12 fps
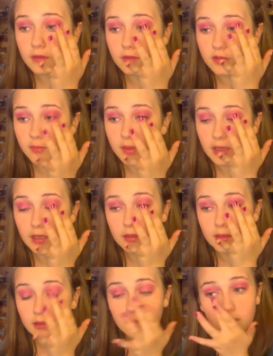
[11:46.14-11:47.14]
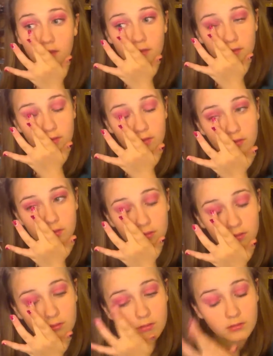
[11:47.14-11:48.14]
So I'm going to sit my eyelashes
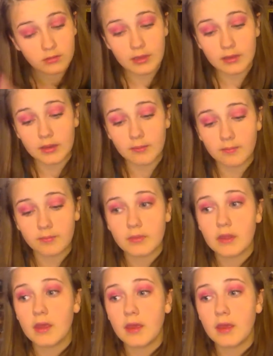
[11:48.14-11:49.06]
and just do that, yep.